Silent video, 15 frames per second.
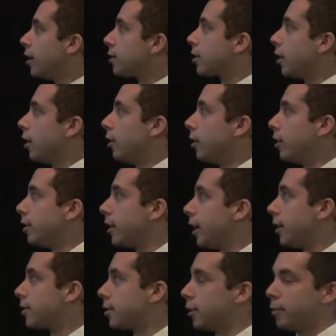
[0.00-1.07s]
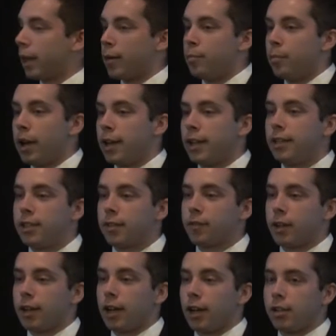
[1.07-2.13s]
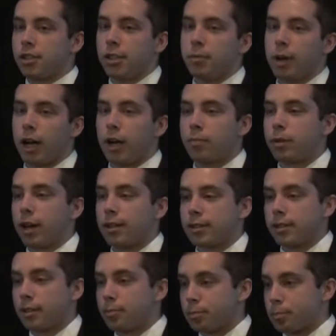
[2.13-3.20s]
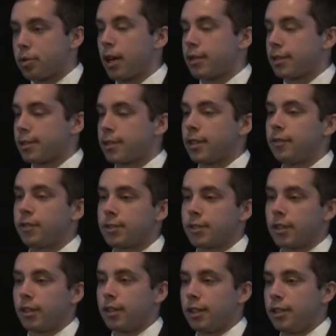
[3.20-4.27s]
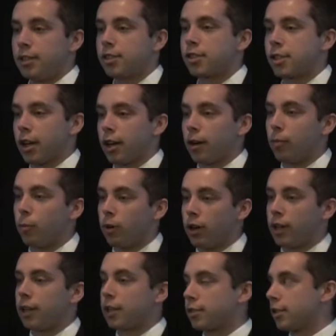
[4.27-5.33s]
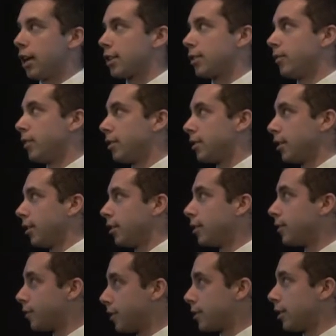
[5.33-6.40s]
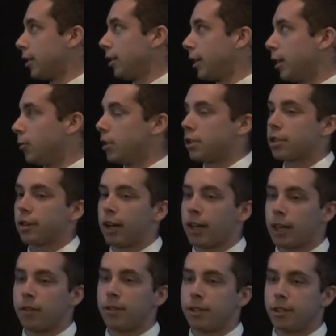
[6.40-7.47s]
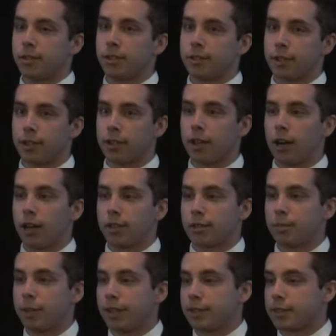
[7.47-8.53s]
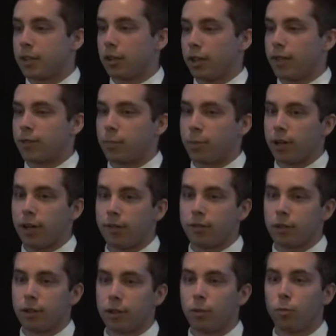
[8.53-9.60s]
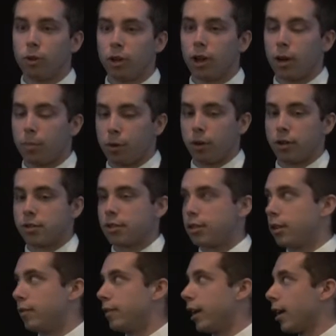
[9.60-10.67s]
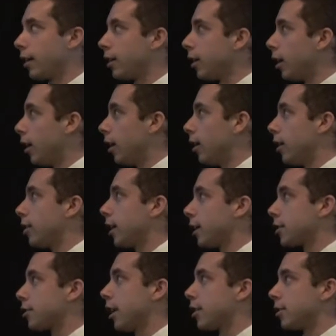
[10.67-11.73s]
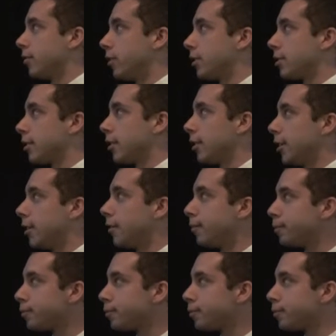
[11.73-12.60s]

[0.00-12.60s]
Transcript: So they assume that many different algae bioprocessing facilities share one extraction facility, which greatly reduces their costs because they don't have to pay for a portion of that extraction facility.